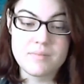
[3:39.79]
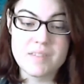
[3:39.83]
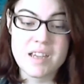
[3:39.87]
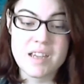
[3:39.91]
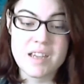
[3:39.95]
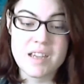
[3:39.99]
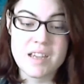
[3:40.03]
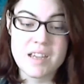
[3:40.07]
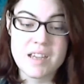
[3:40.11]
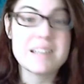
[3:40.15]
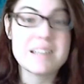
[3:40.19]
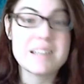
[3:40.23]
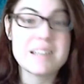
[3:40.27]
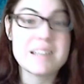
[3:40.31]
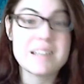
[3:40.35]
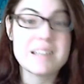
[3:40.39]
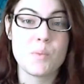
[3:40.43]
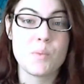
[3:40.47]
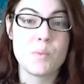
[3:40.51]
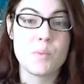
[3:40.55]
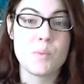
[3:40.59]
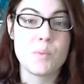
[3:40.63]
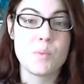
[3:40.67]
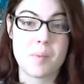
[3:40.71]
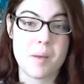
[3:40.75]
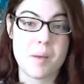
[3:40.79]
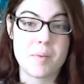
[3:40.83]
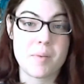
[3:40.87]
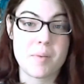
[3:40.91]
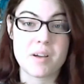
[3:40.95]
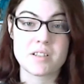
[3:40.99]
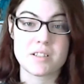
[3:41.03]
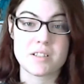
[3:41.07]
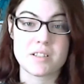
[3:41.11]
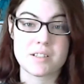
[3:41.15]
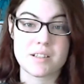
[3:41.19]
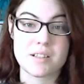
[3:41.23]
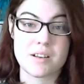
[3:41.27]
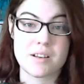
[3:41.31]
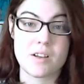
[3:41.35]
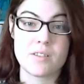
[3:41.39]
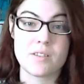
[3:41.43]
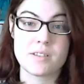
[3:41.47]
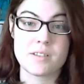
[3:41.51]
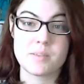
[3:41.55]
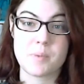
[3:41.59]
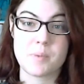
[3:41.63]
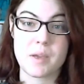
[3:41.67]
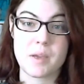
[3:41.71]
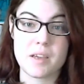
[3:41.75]
I didn't even work on my project at all
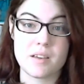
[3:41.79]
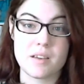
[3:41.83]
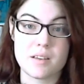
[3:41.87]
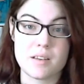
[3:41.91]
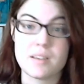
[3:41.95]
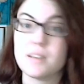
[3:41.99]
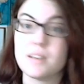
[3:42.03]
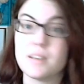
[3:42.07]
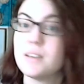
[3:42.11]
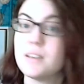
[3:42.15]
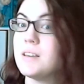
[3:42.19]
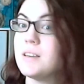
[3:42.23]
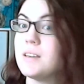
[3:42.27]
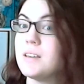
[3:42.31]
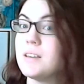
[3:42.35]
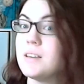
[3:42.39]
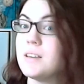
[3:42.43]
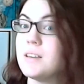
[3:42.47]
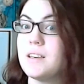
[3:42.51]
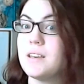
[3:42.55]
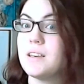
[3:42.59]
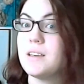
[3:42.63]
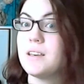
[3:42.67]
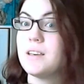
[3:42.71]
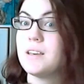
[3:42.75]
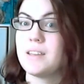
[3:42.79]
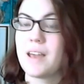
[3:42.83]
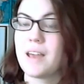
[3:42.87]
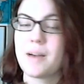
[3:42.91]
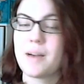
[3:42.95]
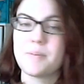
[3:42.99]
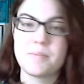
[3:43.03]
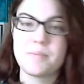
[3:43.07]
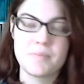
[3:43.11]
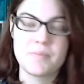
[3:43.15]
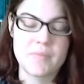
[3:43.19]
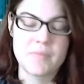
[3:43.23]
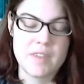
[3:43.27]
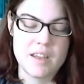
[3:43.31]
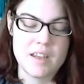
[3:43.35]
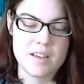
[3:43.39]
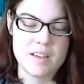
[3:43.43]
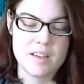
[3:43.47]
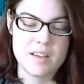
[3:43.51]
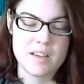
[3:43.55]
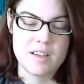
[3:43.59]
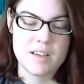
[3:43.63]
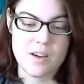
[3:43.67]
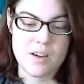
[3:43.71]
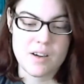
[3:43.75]
this week. Yeah.
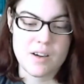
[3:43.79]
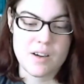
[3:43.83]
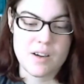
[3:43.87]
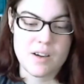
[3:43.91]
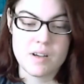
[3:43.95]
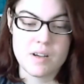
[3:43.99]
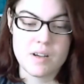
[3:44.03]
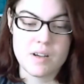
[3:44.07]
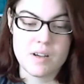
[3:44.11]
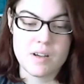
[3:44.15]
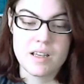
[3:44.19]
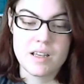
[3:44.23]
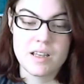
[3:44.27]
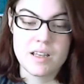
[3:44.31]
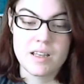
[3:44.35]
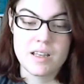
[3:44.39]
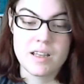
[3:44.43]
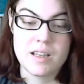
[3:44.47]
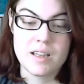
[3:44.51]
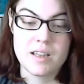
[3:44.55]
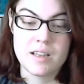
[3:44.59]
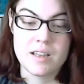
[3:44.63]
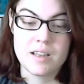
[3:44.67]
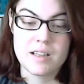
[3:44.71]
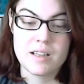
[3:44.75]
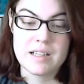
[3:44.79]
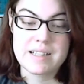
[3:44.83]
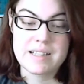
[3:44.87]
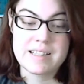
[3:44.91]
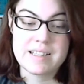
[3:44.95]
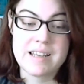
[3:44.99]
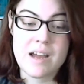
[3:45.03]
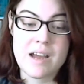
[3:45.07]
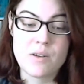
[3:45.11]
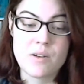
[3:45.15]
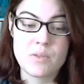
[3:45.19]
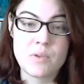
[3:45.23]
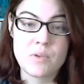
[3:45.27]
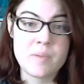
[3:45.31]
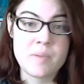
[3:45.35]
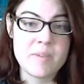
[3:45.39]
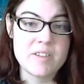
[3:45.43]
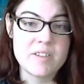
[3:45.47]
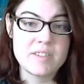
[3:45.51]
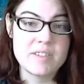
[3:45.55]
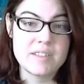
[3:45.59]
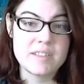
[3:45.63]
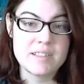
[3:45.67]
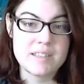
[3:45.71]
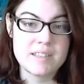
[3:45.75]
So it's now three
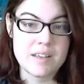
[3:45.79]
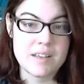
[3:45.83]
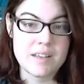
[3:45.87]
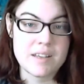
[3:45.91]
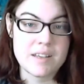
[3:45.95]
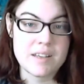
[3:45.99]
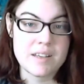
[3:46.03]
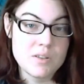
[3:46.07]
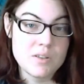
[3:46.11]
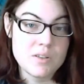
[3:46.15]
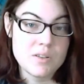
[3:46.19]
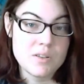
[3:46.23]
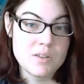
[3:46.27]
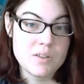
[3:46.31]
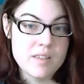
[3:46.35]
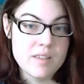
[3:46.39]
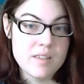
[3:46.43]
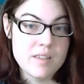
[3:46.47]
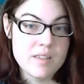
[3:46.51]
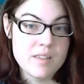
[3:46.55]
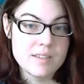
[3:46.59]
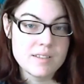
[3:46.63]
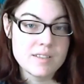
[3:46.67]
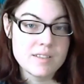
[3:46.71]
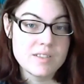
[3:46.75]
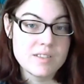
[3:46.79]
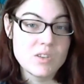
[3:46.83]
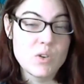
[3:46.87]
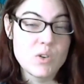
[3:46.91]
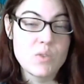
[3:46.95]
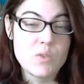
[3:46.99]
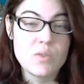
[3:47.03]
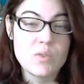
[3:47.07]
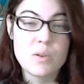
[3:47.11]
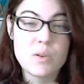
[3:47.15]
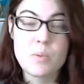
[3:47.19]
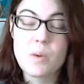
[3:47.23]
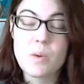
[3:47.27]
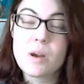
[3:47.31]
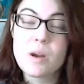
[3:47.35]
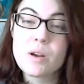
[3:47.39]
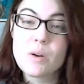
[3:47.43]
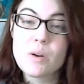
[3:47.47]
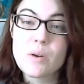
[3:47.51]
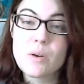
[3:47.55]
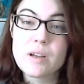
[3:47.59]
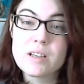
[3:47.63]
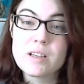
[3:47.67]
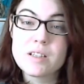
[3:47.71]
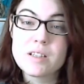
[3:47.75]
months instead of two months. So if you weren't
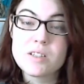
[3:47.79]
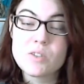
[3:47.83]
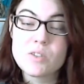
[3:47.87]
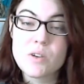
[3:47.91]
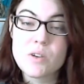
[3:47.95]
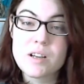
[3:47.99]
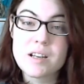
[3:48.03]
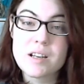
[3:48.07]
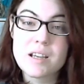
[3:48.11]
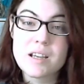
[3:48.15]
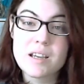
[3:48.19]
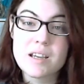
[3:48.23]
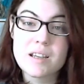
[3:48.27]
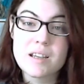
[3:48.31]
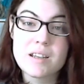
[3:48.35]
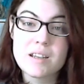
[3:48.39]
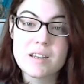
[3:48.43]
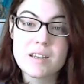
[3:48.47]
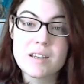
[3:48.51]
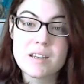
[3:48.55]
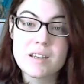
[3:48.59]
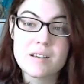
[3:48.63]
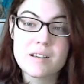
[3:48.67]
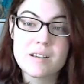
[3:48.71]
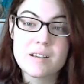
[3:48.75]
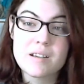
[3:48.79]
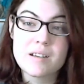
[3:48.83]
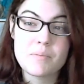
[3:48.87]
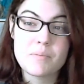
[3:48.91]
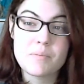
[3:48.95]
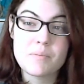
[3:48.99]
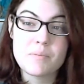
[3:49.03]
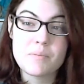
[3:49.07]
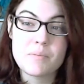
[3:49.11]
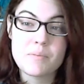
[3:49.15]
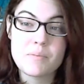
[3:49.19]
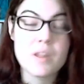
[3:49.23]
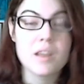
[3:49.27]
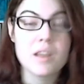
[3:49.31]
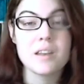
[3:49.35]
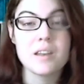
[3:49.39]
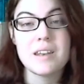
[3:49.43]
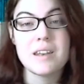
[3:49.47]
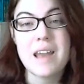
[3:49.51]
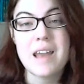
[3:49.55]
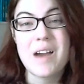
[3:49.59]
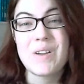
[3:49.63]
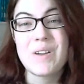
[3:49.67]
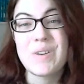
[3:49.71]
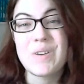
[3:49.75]
going to join in,
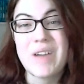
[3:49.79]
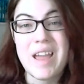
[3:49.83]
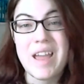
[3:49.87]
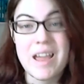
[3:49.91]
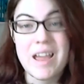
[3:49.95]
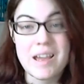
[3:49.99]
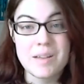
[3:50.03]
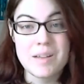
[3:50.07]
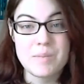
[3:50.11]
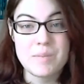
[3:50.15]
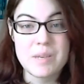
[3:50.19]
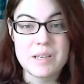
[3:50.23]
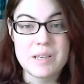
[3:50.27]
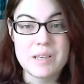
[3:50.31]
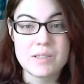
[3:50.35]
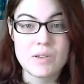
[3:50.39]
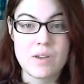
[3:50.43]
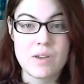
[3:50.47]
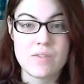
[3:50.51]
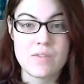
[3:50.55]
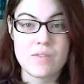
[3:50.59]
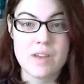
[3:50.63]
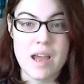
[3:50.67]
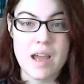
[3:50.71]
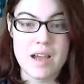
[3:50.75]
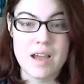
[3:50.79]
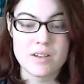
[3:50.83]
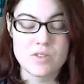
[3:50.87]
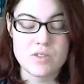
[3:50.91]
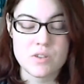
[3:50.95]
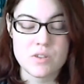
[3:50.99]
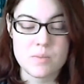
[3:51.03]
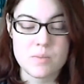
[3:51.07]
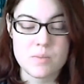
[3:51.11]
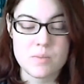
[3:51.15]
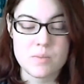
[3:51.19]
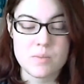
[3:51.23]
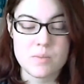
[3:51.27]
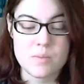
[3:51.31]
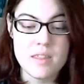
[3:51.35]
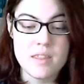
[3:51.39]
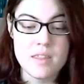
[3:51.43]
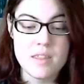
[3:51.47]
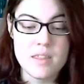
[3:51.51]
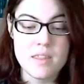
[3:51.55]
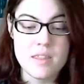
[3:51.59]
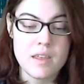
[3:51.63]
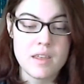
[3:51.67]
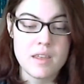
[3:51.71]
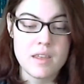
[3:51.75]
now you can because you have an extra month.
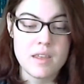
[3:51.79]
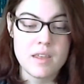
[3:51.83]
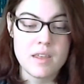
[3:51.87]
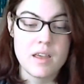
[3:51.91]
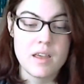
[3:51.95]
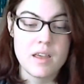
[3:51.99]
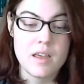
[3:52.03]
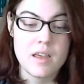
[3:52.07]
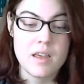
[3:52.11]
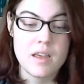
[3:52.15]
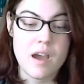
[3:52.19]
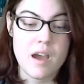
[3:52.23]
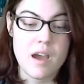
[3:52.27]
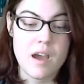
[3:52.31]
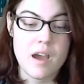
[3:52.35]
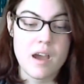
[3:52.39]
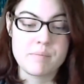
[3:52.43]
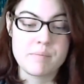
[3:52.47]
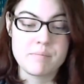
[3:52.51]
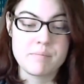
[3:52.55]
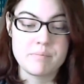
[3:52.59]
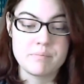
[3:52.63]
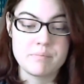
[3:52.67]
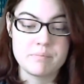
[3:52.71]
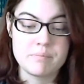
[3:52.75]
Um,